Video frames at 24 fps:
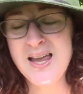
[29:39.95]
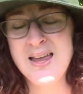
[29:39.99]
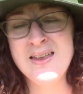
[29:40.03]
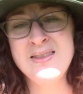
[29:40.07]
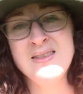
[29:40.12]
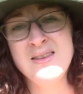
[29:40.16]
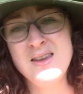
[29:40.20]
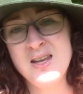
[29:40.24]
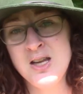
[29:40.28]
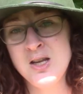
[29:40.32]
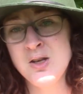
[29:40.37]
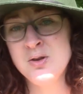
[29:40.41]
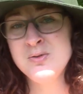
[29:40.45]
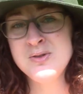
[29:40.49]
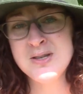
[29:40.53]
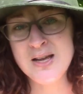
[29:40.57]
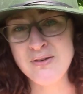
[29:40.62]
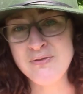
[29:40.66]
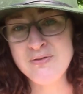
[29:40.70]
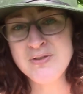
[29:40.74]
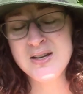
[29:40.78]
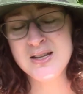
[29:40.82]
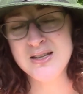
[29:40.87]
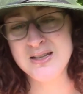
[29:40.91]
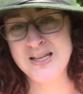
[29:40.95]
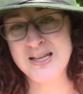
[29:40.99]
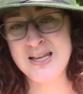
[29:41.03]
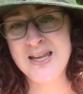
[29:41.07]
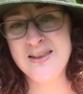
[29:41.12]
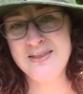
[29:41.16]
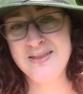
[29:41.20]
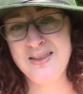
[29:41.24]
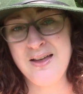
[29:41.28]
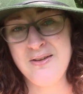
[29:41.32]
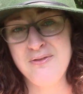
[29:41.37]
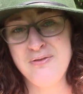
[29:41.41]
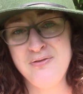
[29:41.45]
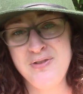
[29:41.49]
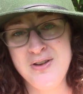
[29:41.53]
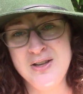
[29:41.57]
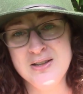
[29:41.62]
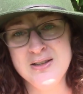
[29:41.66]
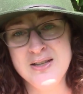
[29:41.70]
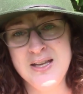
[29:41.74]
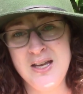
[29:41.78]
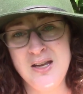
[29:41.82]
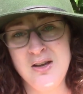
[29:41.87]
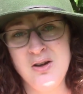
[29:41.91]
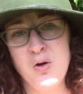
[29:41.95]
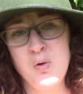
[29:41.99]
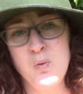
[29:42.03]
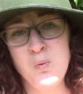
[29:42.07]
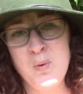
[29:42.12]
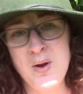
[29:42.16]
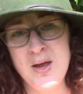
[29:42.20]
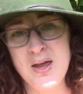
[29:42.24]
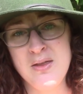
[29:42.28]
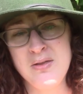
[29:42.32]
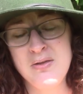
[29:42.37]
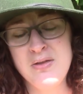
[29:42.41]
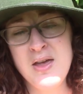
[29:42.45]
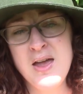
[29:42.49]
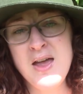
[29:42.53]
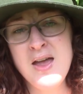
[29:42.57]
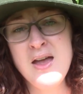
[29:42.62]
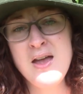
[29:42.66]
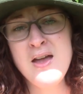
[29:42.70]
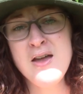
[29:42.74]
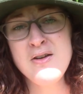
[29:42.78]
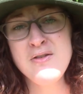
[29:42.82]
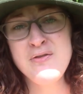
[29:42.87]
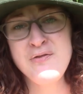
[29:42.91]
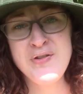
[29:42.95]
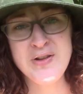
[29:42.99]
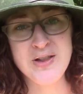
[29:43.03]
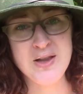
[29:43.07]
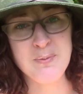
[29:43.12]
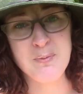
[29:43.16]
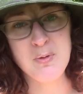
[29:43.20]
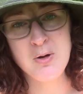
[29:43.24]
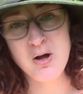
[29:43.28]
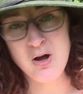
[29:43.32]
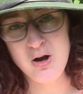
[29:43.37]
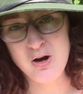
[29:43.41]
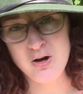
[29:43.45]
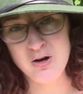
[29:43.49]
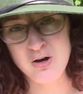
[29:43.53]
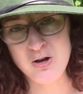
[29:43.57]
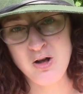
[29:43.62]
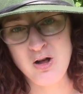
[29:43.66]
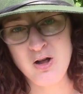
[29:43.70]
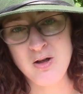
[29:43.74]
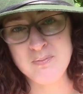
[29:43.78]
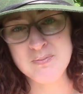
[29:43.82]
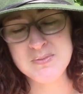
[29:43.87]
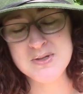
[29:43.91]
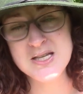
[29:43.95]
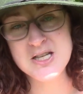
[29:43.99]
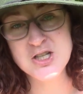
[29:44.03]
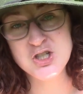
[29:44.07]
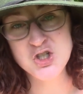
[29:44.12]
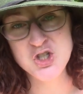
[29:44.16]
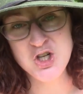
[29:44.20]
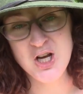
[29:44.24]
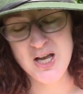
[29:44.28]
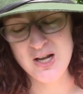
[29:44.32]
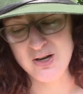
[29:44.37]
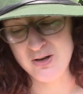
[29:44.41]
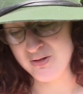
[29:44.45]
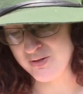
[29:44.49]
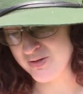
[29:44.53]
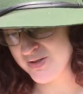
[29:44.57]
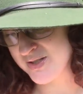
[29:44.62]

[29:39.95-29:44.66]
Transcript: and you definitely get that feeling with Philip carr-gomm's channel.